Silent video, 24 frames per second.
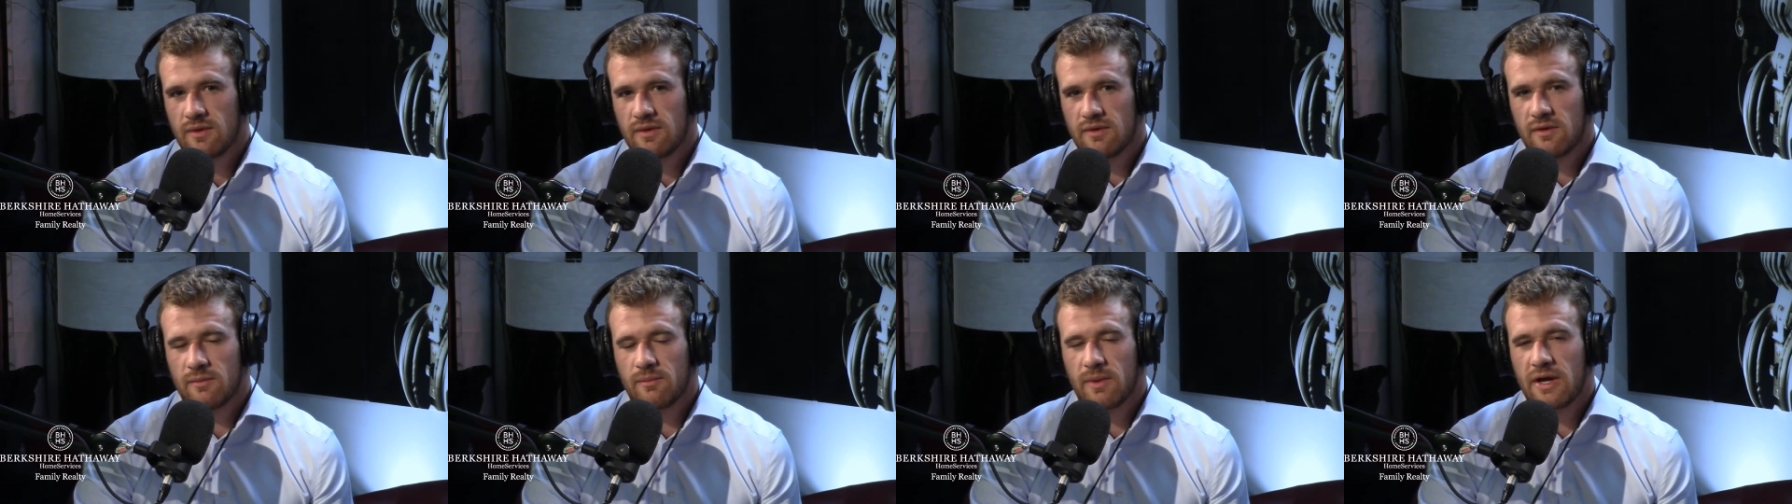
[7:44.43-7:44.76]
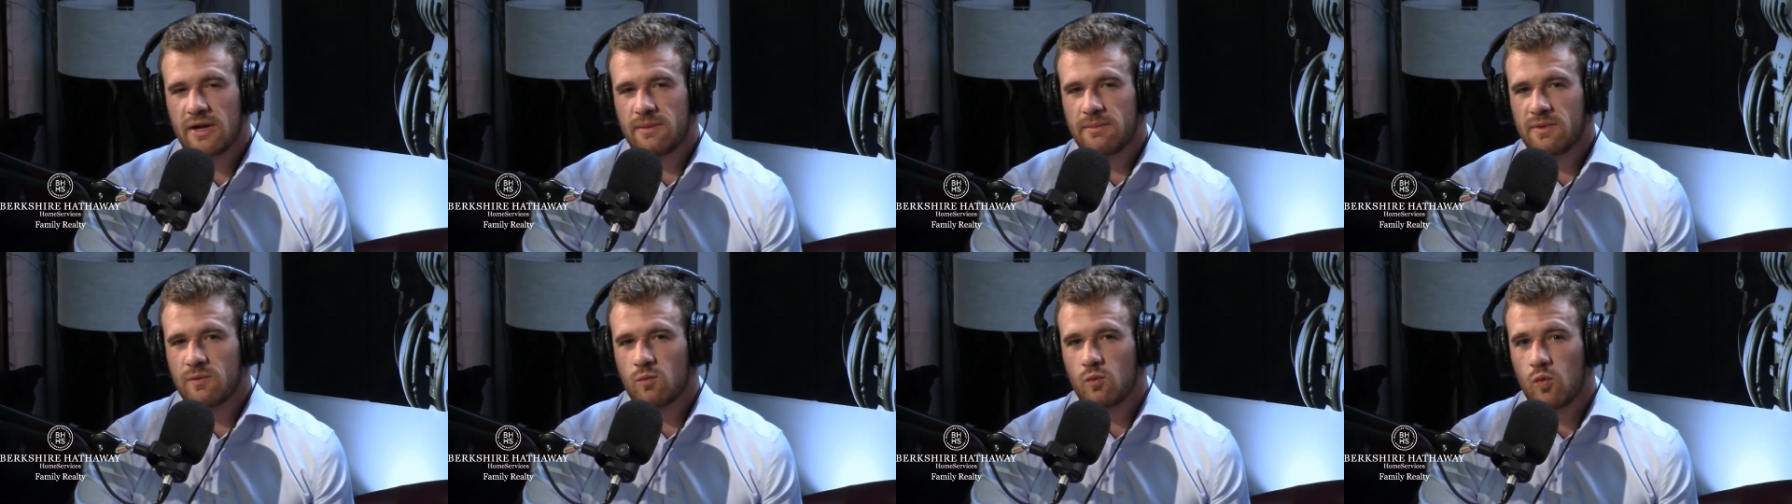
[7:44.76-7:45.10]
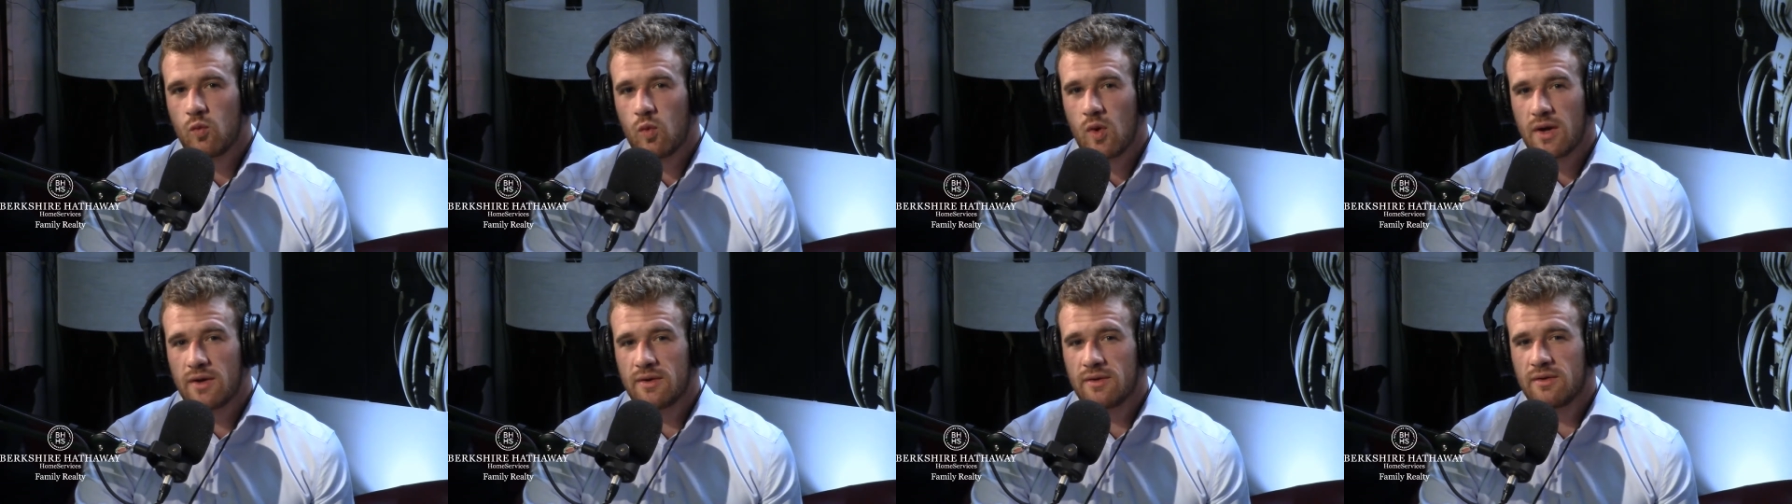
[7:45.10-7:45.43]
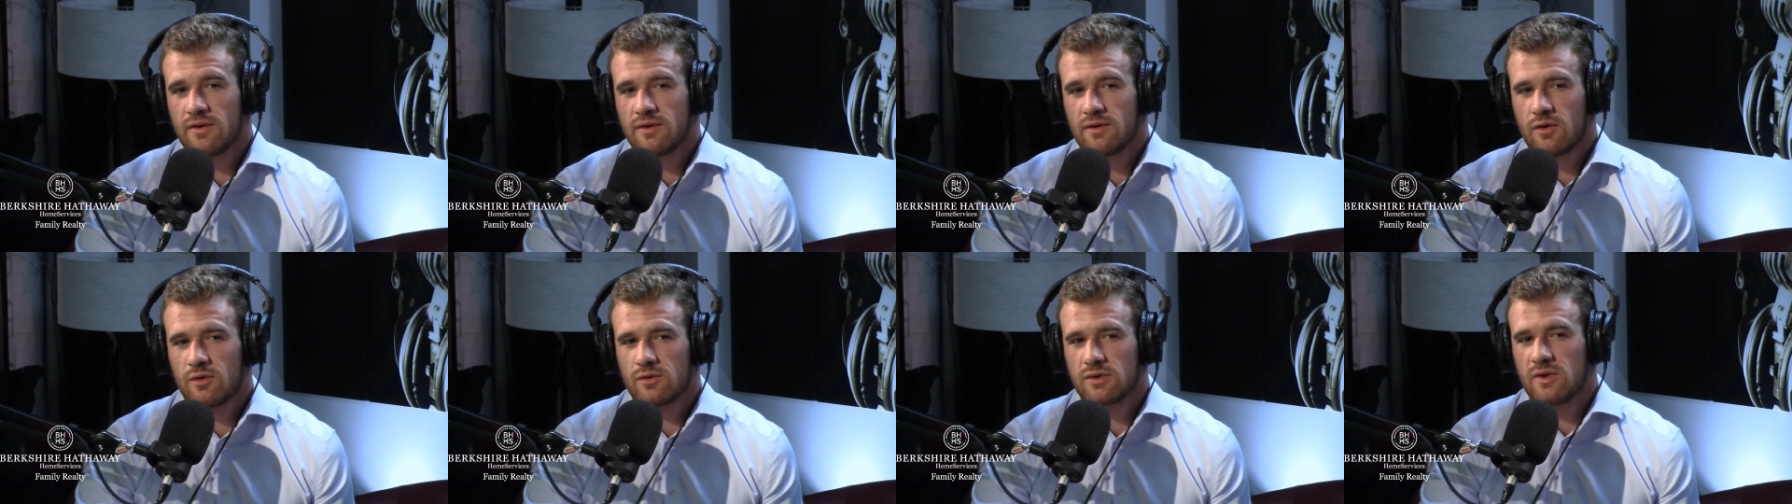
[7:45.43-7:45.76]
There might have been one,
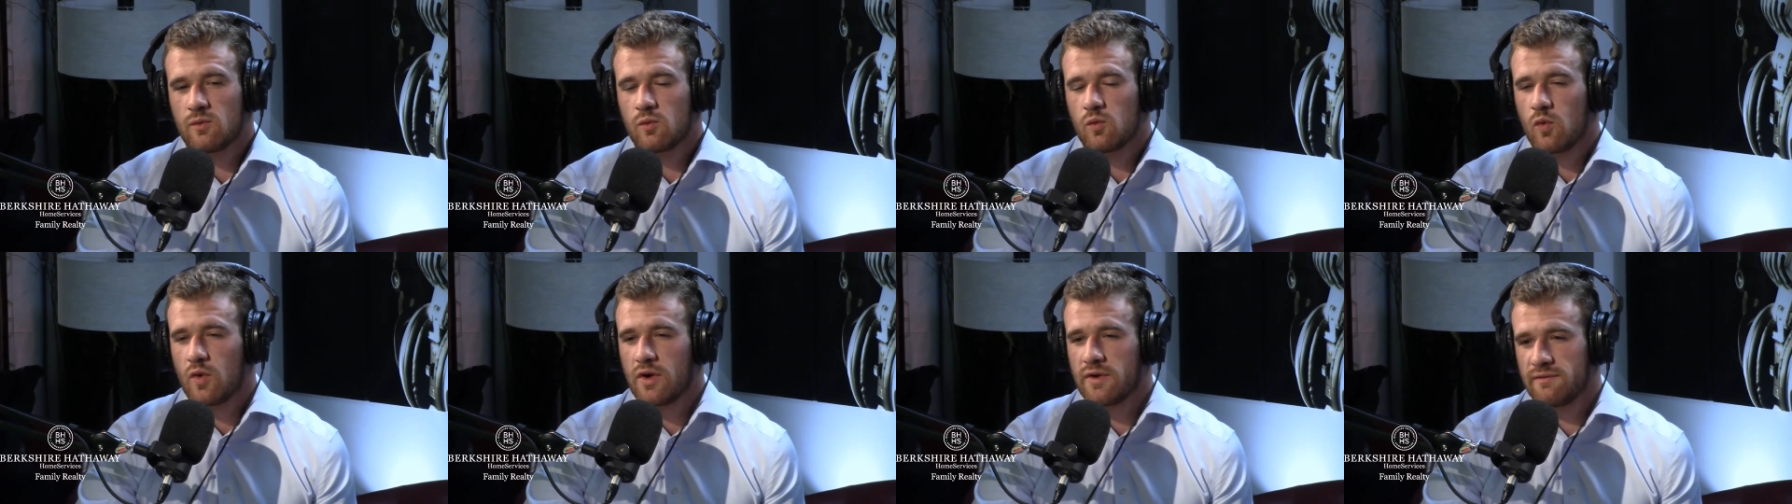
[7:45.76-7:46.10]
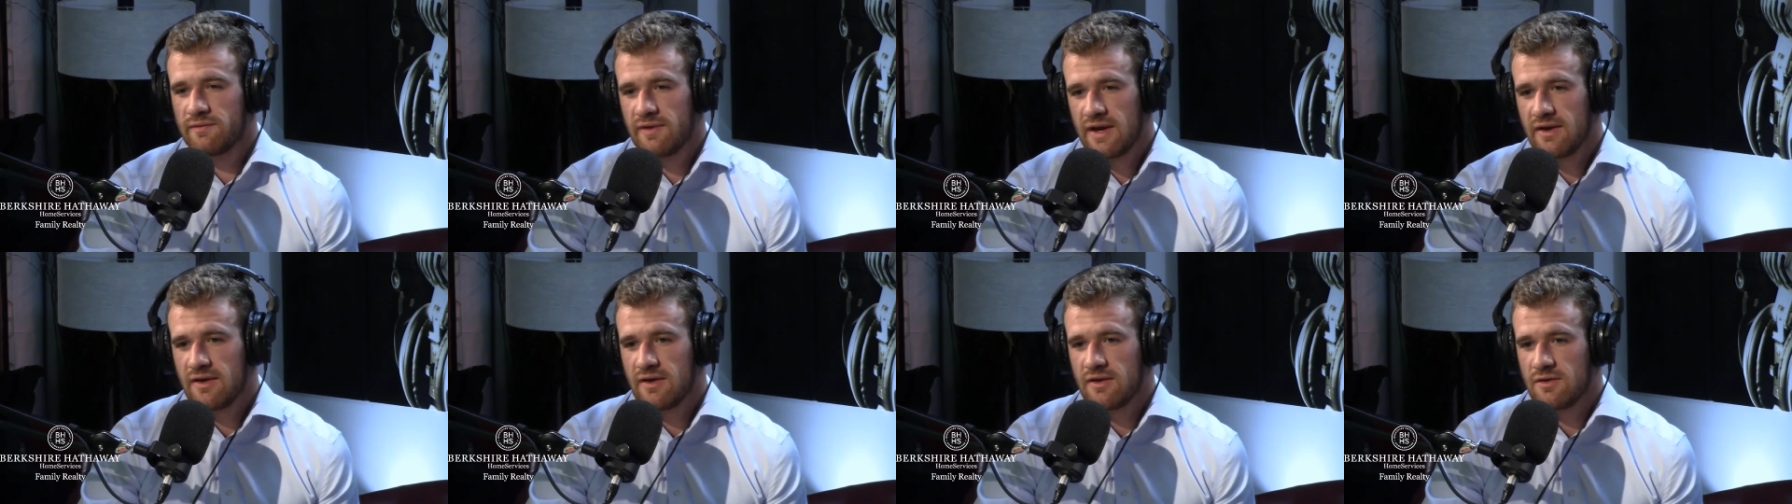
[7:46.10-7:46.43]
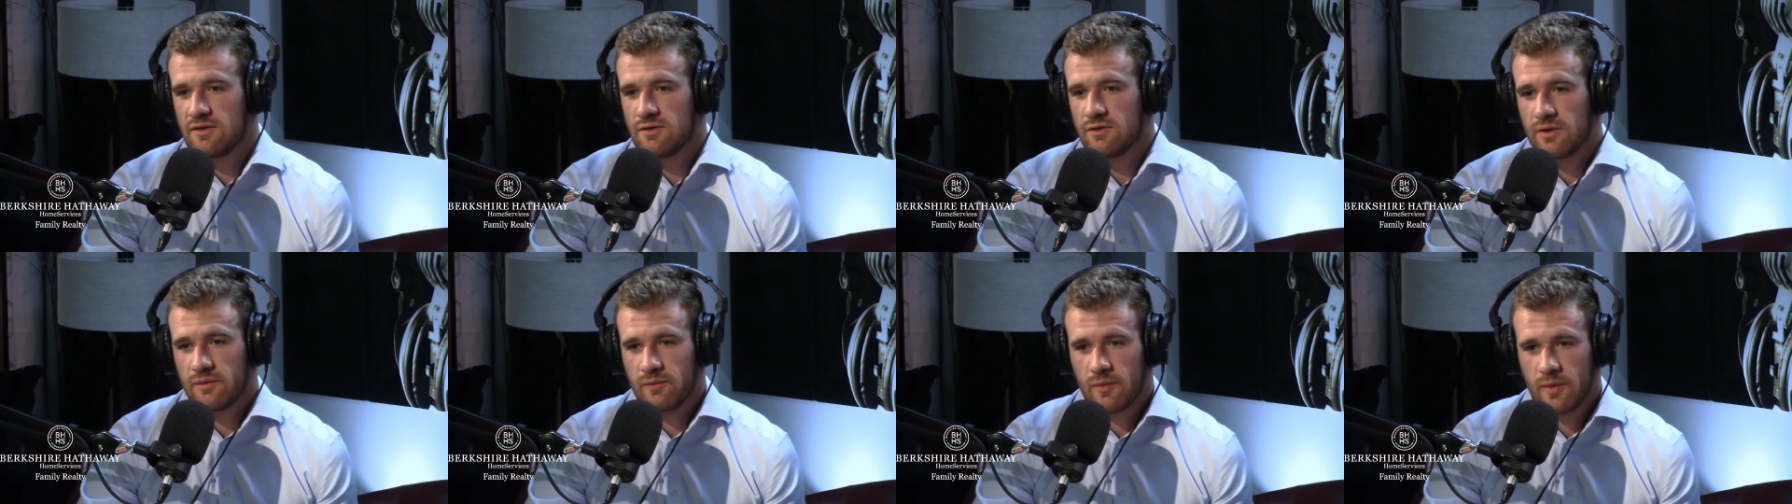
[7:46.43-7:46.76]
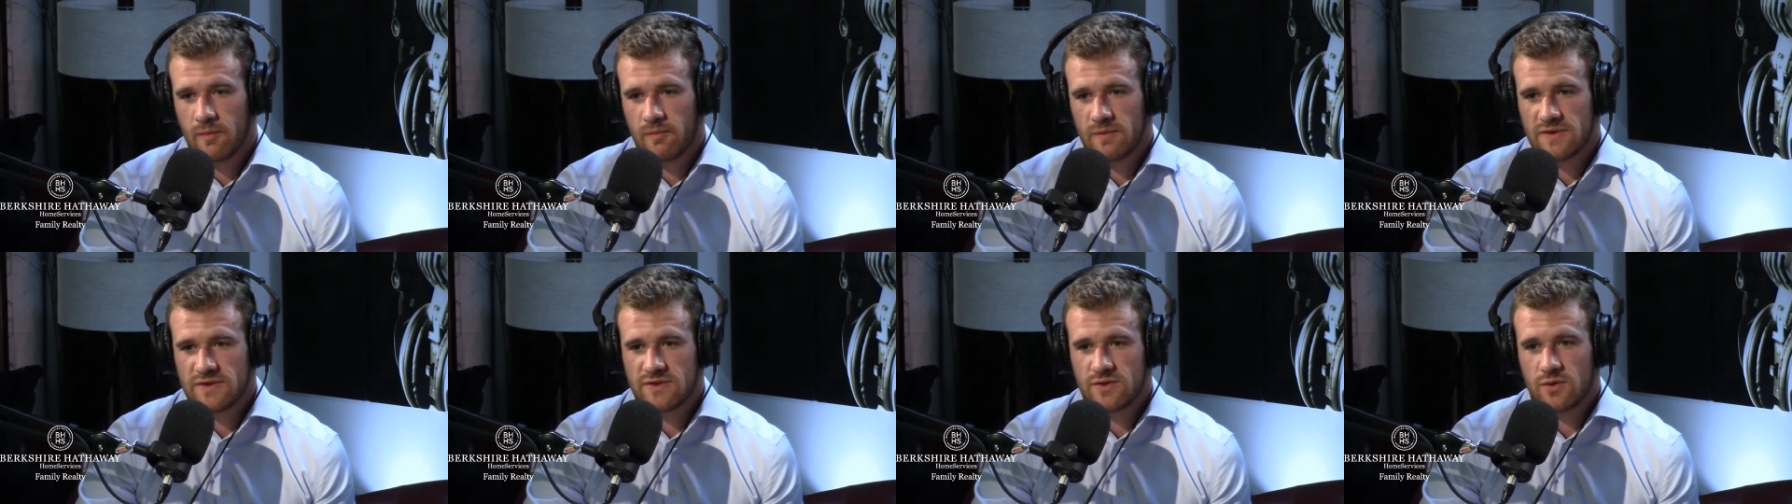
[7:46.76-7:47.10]
only one vacant unit when
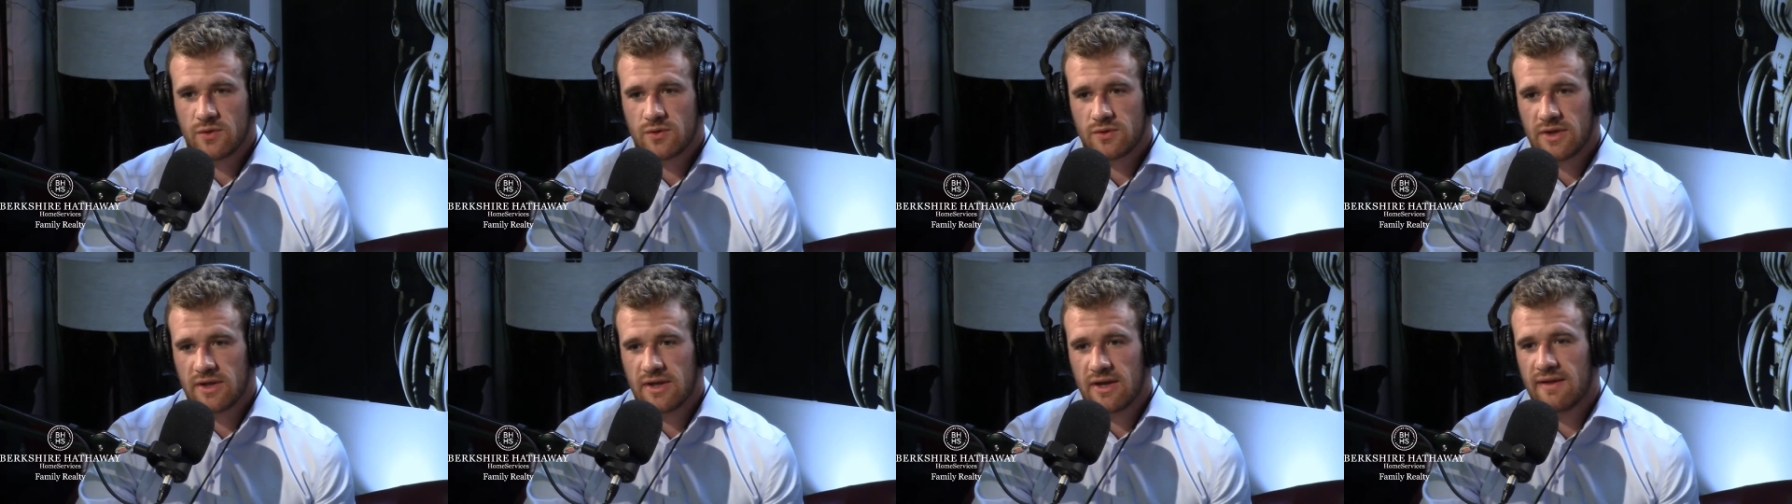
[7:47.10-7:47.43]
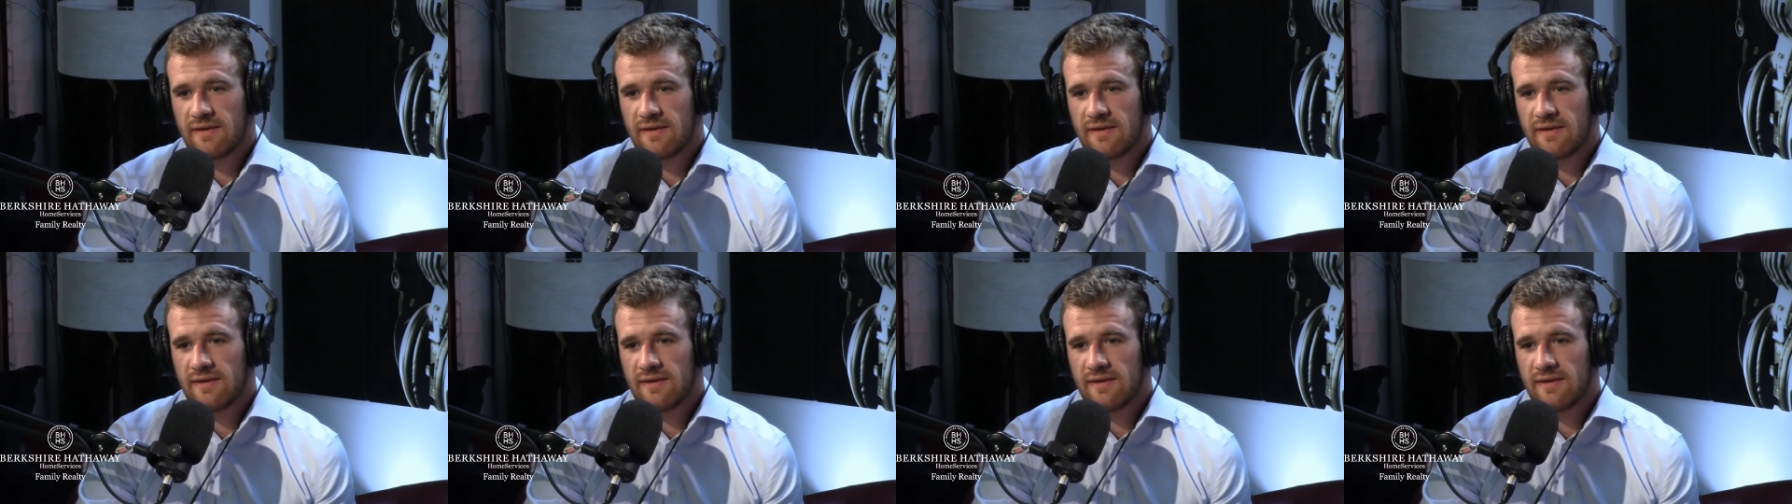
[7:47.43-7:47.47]
we sold it,